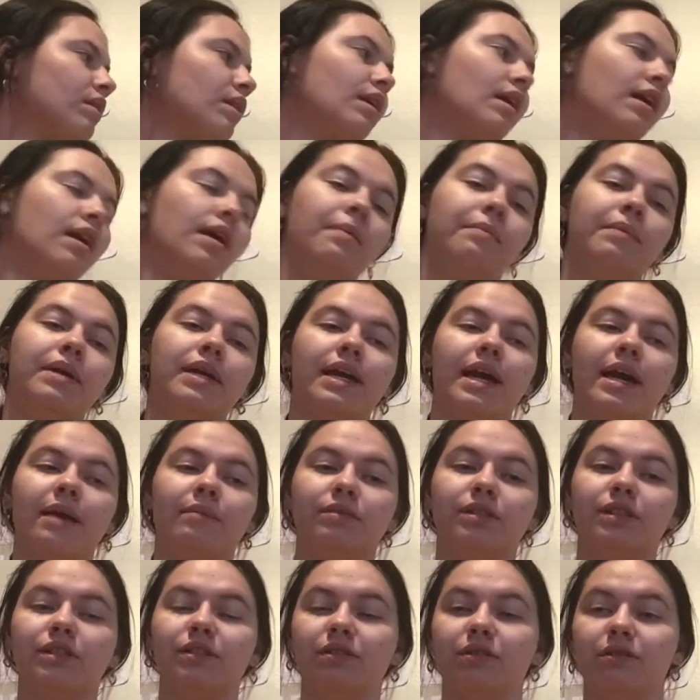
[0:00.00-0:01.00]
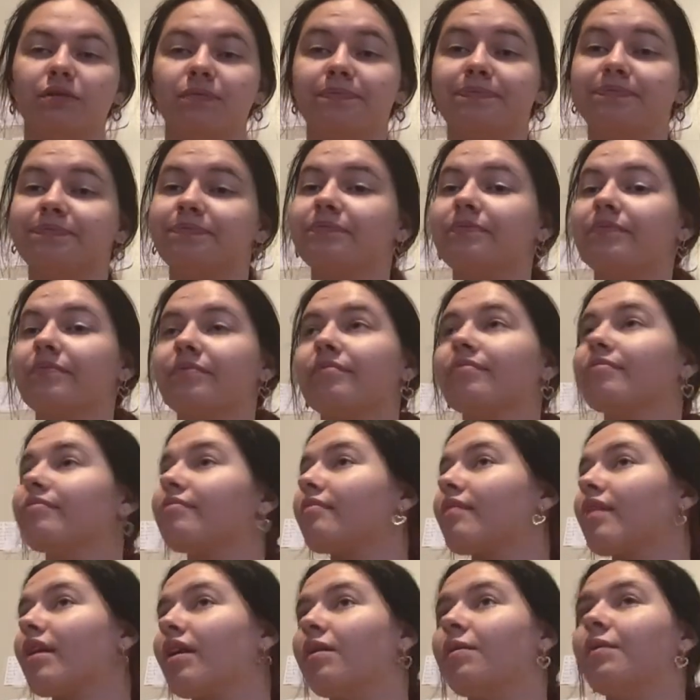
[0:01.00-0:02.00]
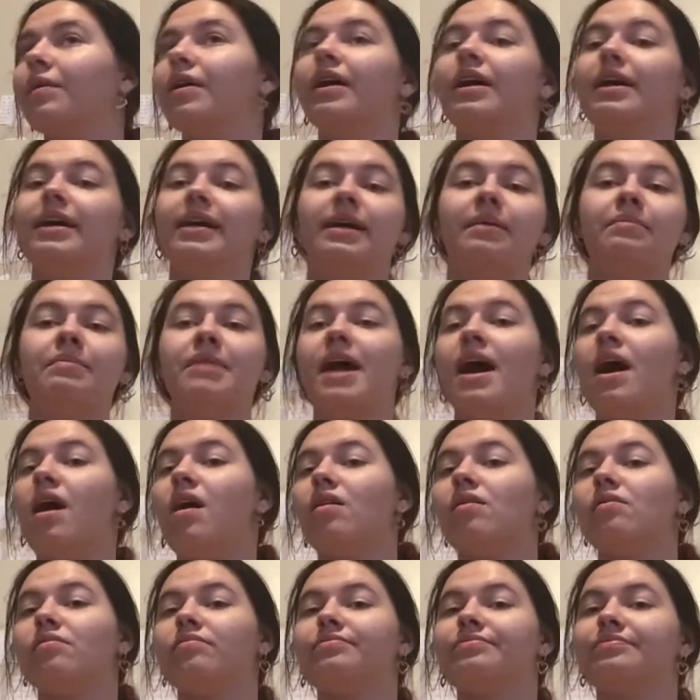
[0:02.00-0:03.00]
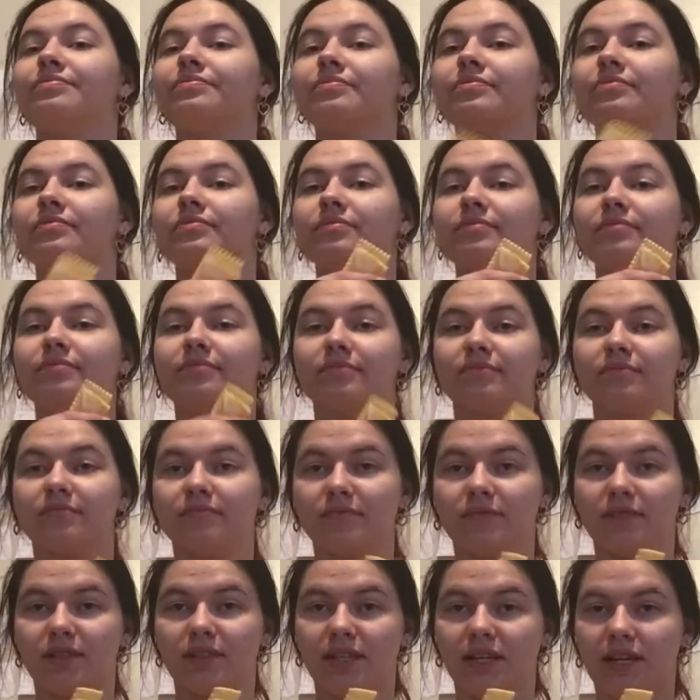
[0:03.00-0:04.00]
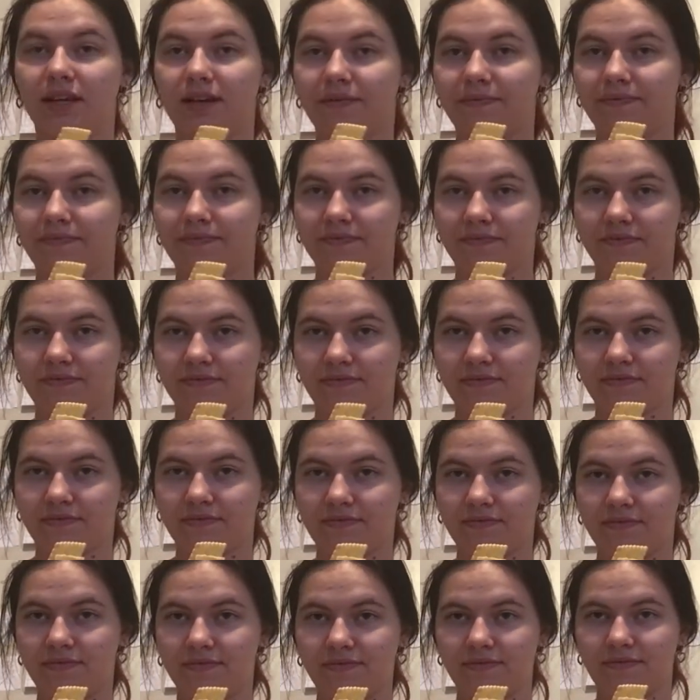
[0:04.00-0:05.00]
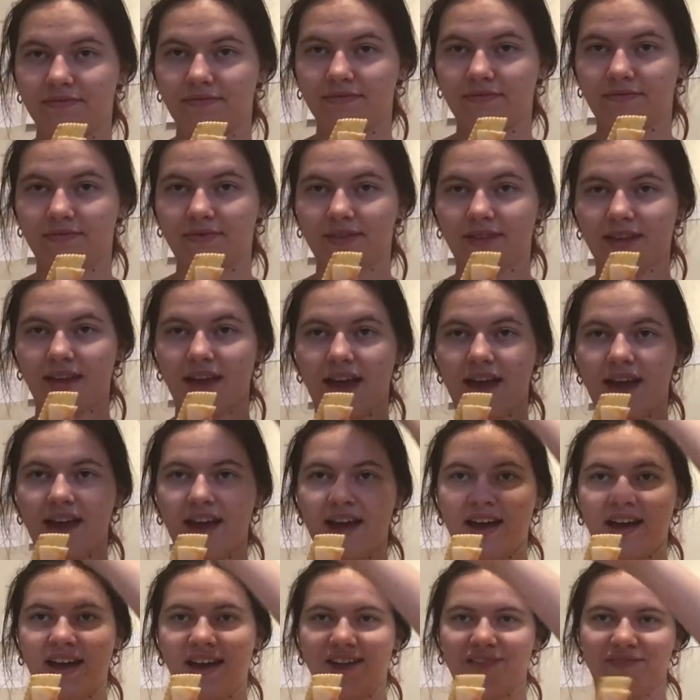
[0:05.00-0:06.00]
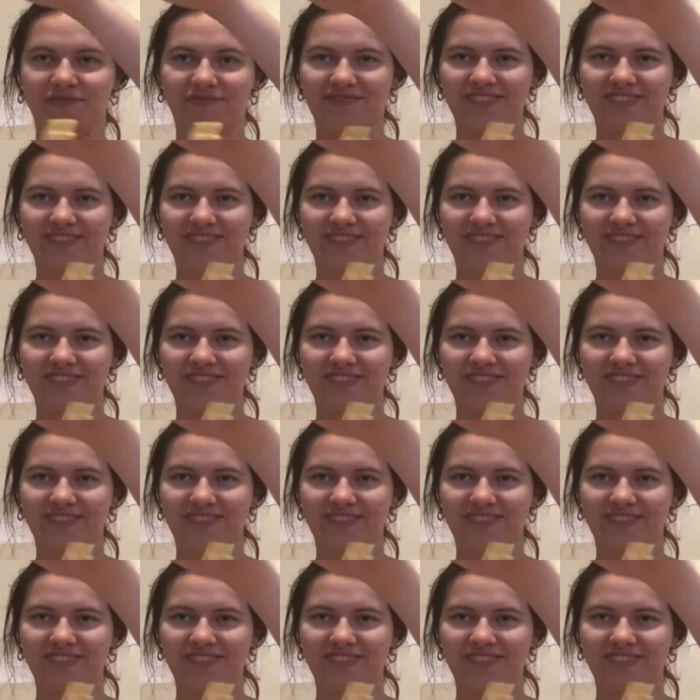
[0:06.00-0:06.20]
it came to where I am now. See? Yay.